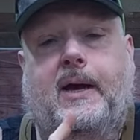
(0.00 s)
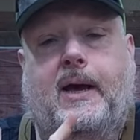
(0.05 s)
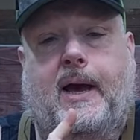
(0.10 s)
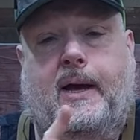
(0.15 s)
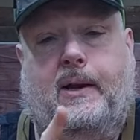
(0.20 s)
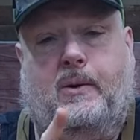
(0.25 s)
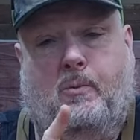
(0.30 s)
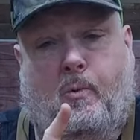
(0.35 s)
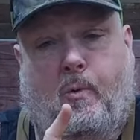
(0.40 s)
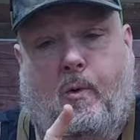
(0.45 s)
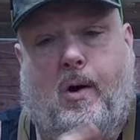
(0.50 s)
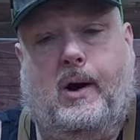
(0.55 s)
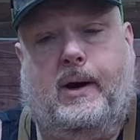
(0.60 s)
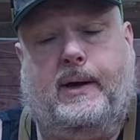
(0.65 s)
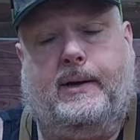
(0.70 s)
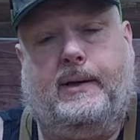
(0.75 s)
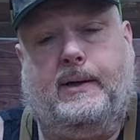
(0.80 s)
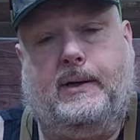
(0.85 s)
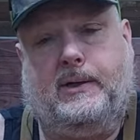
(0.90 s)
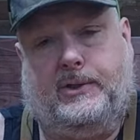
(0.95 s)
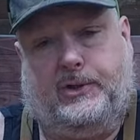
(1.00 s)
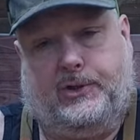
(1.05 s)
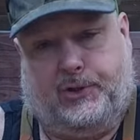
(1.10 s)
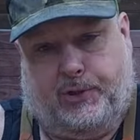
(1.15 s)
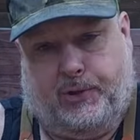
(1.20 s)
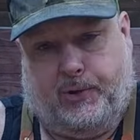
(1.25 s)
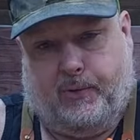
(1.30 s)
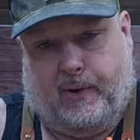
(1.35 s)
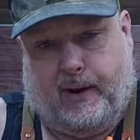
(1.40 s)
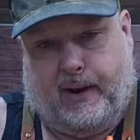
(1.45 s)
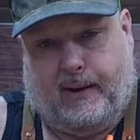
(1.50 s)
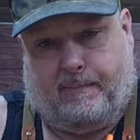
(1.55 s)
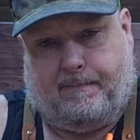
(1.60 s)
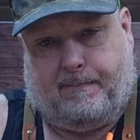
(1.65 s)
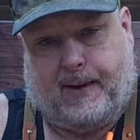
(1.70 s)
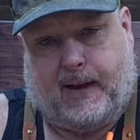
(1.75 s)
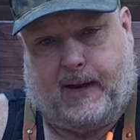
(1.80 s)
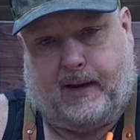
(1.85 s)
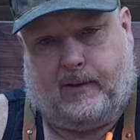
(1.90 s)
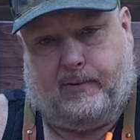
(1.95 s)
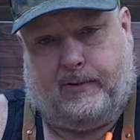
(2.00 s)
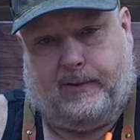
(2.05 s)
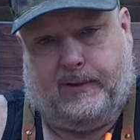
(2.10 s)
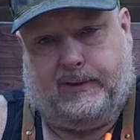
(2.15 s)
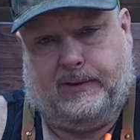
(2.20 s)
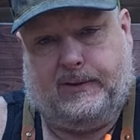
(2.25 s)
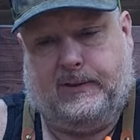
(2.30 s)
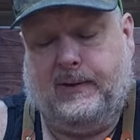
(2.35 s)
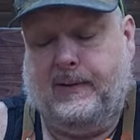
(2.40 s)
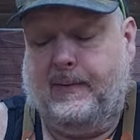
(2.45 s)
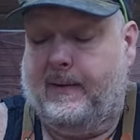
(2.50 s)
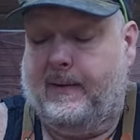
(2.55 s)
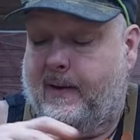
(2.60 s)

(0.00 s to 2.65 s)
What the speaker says: and 1 2 amp batteries.